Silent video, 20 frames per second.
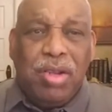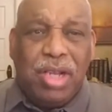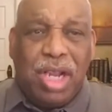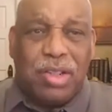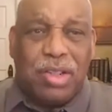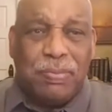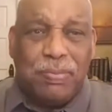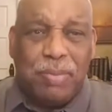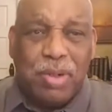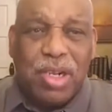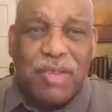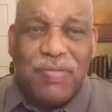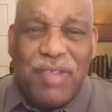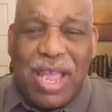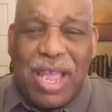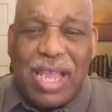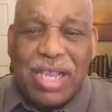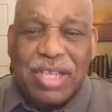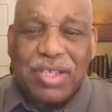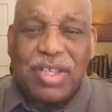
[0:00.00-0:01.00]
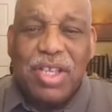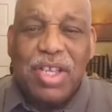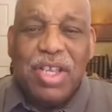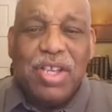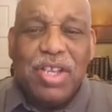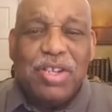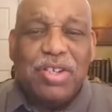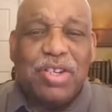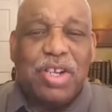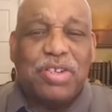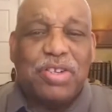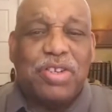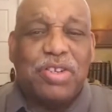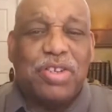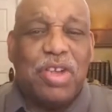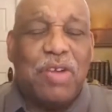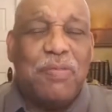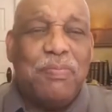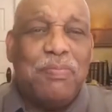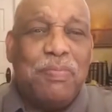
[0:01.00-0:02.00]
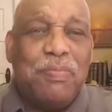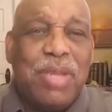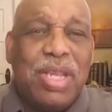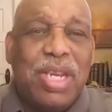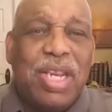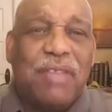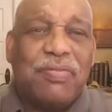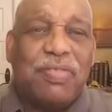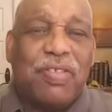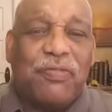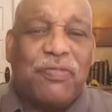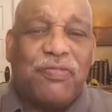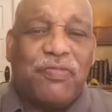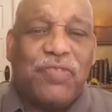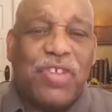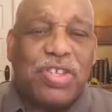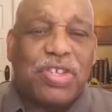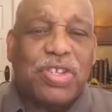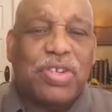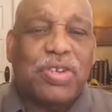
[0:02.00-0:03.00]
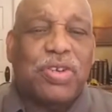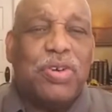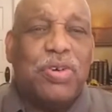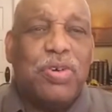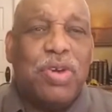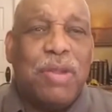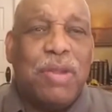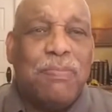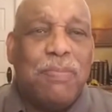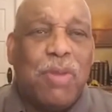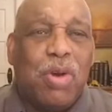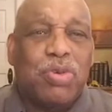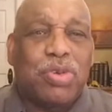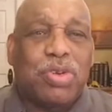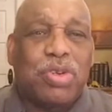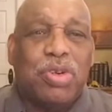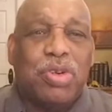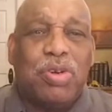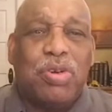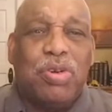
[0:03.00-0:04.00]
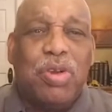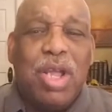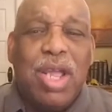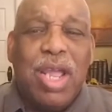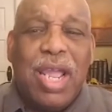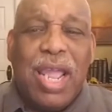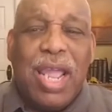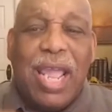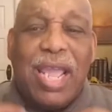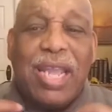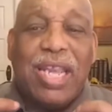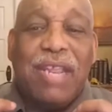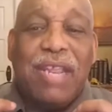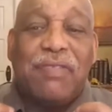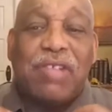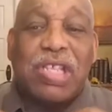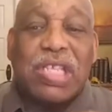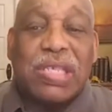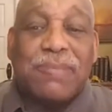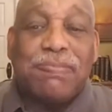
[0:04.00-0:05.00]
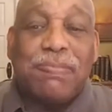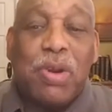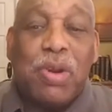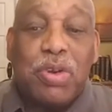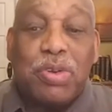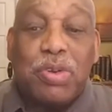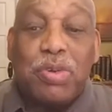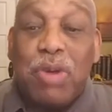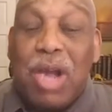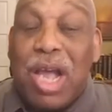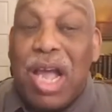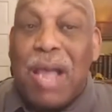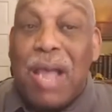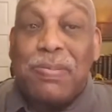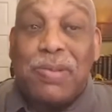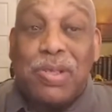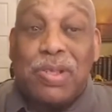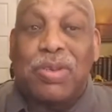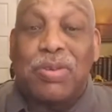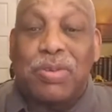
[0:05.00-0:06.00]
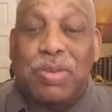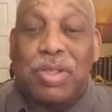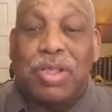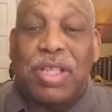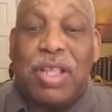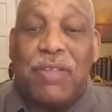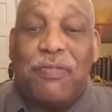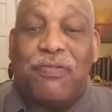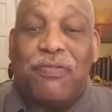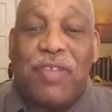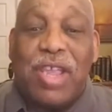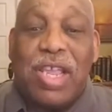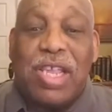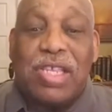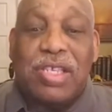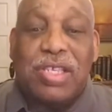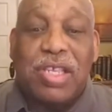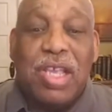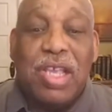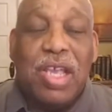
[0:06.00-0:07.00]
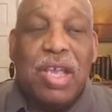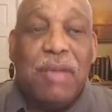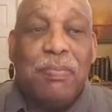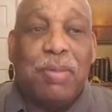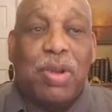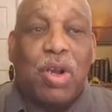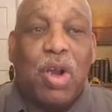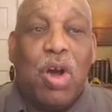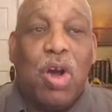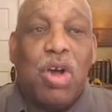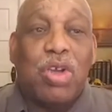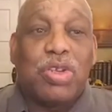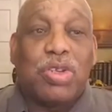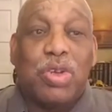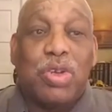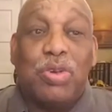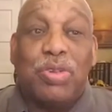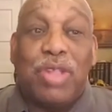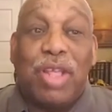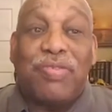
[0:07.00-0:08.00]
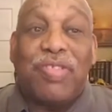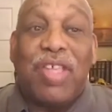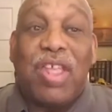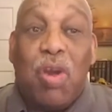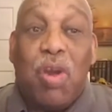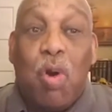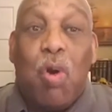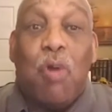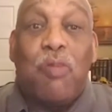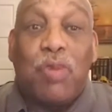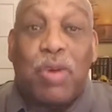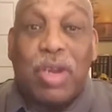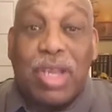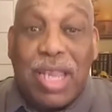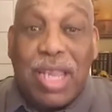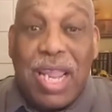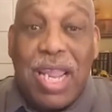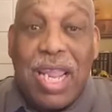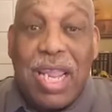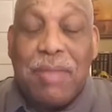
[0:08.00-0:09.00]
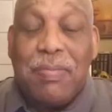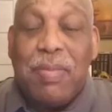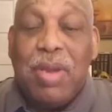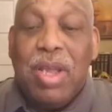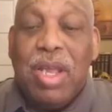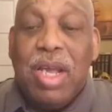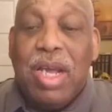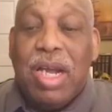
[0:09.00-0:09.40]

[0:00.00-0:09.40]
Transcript: Now, the book of Acts touches on many of the physical, emotional, and even spiritual obstacles that they faced, but also that they overcame.